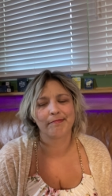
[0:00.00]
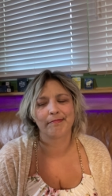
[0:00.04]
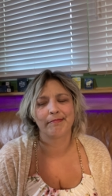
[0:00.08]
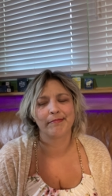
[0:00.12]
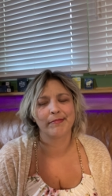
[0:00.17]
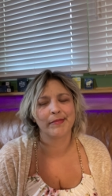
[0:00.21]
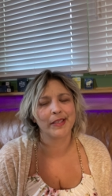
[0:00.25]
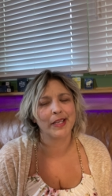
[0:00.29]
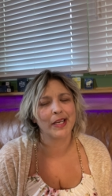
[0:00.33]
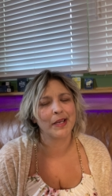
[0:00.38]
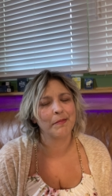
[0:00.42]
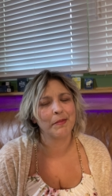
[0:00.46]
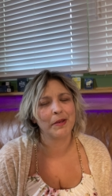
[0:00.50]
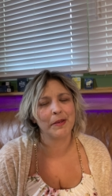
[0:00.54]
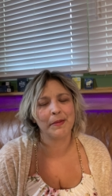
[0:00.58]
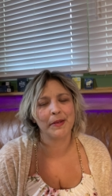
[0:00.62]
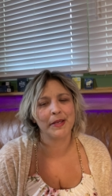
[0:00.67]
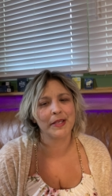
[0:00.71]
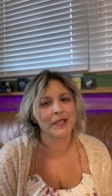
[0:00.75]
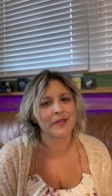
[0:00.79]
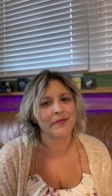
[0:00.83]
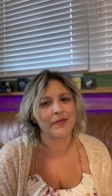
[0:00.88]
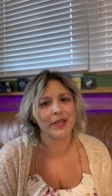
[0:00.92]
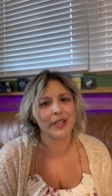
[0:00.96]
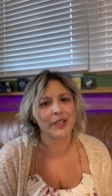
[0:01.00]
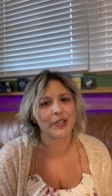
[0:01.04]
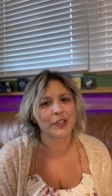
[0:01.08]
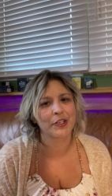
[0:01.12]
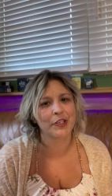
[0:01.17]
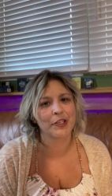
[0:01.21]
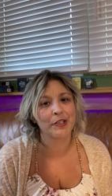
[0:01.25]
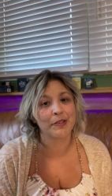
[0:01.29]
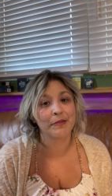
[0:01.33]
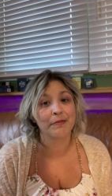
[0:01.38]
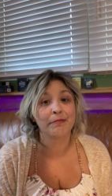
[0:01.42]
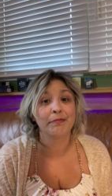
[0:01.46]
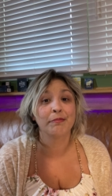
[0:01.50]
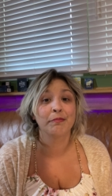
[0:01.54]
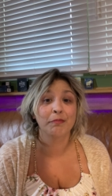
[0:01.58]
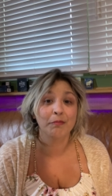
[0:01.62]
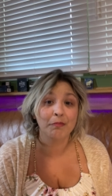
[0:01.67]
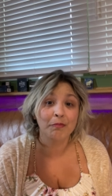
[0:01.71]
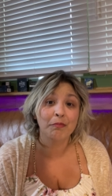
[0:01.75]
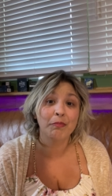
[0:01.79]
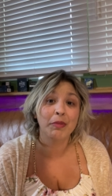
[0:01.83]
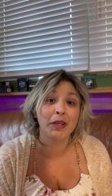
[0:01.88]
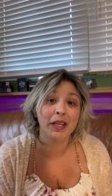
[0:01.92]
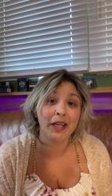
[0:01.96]
Not my best feature,
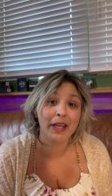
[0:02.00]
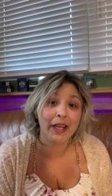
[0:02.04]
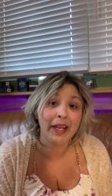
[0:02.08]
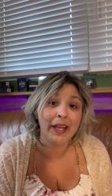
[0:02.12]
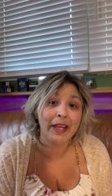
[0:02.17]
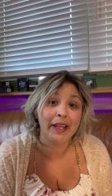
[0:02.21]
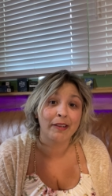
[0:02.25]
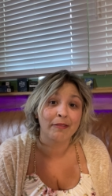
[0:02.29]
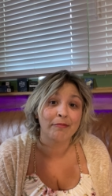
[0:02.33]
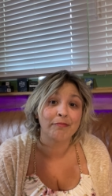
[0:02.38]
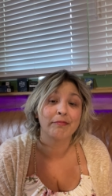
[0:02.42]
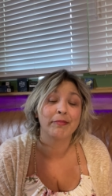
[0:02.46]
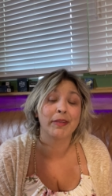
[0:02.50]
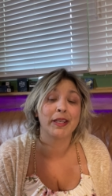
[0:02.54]
but hey,